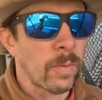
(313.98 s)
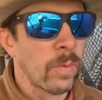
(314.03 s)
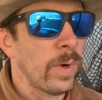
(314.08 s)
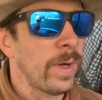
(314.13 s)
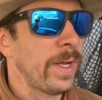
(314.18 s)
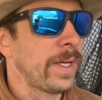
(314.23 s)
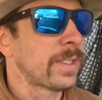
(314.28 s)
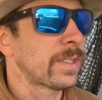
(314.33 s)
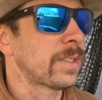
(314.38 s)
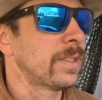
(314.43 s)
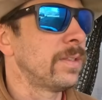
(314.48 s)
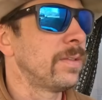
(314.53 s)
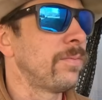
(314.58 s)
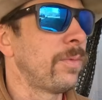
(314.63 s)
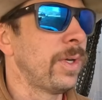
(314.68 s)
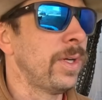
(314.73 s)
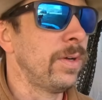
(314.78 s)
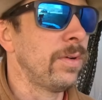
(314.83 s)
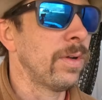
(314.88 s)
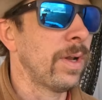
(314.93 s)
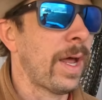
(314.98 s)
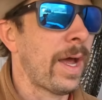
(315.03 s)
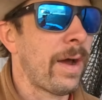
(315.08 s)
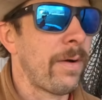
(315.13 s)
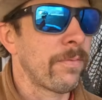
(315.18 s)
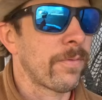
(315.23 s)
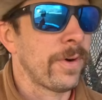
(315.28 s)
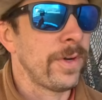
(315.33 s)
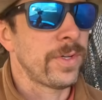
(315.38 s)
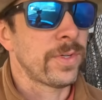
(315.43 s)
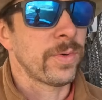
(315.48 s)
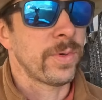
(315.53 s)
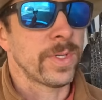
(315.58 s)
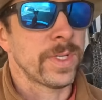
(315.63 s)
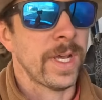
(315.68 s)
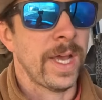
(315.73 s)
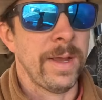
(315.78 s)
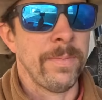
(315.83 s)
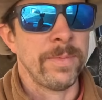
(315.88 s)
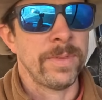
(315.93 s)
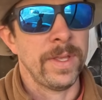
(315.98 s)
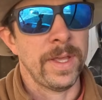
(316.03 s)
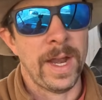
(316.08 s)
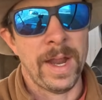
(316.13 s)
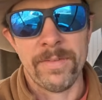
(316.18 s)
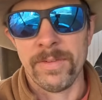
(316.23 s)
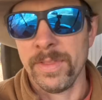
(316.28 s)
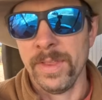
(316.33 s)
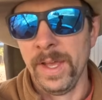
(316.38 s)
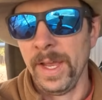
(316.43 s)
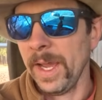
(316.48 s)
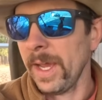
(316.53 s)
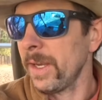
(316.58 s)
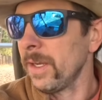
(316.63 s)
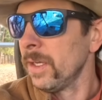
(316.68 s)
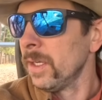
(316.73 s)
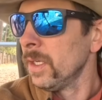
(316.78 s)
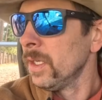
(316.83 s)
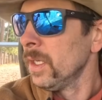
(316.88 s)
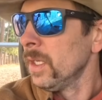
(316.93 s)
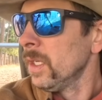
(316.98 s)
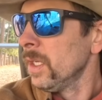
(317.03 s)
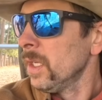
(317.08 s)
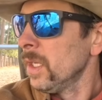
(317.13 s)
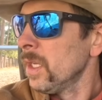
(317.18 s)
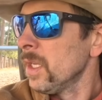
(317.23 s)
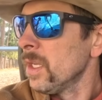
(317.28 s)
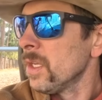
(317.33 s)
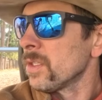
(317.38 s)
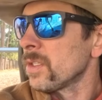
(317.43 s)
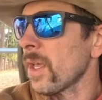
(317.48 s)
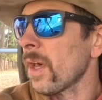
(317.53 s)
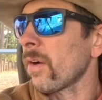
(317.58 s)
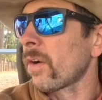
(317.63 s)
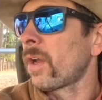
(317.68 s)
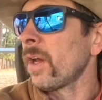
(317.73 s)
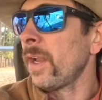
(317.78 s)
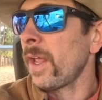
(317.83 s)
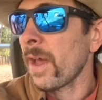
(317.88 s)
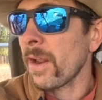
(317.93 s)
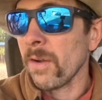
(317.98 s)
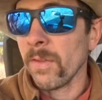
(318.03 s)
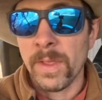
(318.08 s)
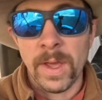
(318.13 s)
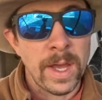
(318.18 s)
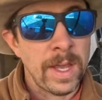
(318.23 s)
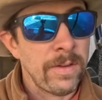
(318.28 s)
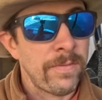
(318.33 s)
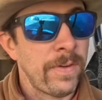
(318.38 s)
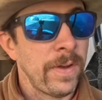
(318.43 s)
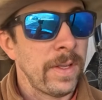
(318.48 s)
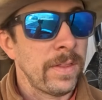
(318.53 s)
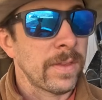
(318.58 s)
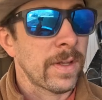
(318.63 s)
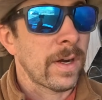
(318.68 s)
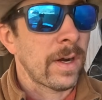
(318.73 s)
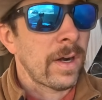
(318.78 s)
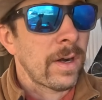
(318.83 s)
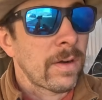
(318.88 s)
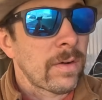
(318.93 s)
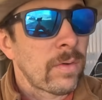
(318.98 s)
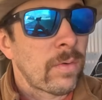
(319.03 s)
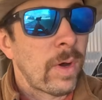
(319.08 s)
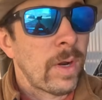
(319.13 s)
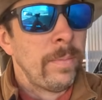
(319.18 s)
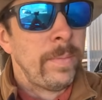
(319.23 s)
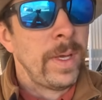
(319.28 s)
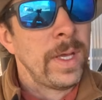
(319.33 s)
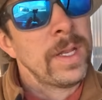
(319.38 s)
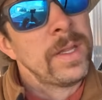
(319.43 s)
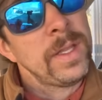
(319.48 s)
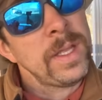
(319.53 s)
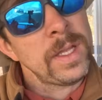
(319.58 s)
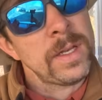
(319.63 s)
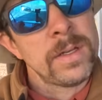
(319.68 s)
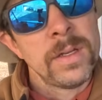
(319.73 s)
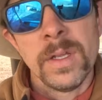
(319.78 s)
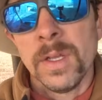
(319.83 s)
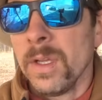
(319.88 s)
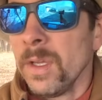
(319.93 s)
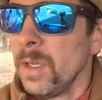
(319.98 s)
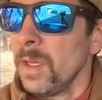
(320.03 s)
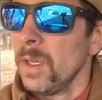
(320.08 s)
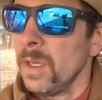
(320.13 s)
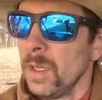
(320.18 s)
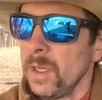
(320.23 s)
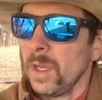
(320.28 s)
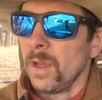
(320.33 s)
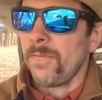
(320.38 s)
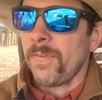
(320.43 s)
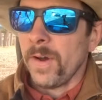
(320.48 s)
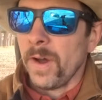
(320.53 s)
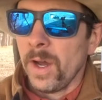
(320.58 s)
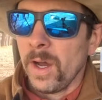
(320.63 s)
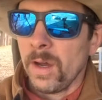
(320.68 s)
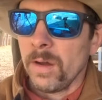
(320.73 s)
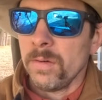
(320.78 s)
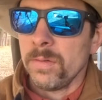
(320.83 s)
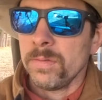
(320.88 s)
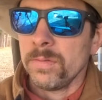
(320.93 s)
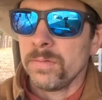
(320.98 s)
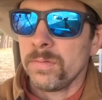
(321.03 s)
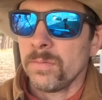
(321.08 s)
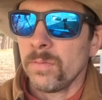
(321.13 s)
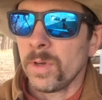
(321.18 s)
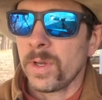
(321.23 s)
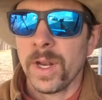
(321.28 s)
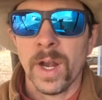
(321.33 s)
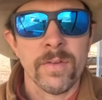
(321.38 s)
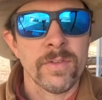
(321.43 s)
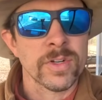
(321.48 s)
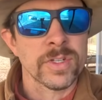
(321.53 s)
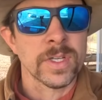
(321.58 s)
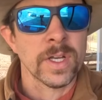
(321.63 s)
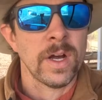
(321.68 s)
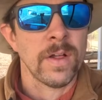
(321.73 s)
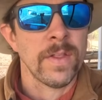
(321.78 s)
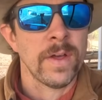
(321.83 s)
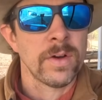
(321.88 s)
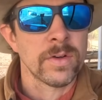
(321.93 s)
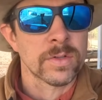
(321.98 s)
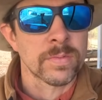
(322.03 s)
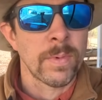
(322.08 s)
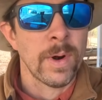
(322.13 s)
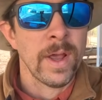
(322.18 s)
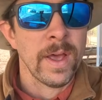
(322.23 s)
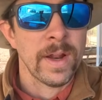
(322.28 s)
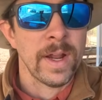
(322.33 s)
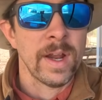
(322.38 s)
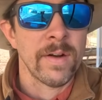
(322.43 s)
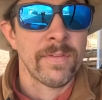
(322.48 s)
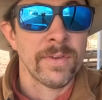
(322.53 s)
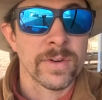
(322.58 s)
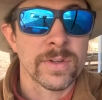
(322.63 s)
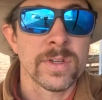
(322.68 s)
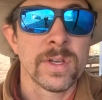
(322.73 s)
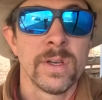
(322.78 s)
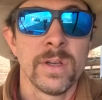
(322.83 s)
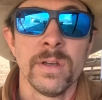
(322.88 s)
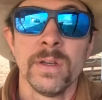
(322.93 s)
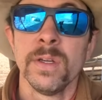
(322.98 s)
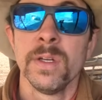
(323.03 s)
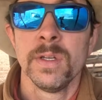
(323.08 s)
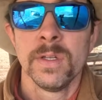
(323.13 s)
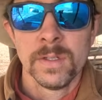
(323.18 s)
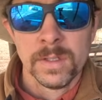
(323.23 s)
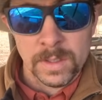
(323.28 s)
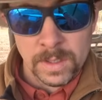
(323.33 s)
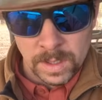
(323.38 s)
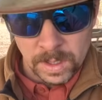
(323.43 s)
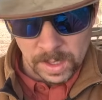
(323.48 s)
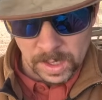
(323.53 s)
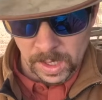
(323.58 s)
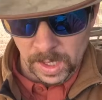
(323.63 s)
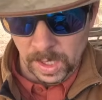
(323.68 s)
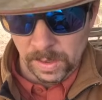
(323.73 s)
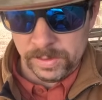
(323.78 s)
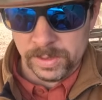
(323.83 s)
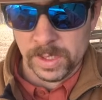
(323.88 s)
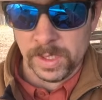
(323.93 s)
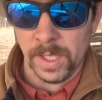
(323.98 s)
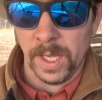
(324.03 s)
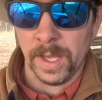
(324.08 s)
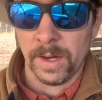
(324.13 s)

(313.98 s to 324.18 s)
of weeks. We do rely on free choice hay, but then after that, so that'll cut down on the hay feed in there quite a bit. And then if we can ever sell those bred heifers, obviously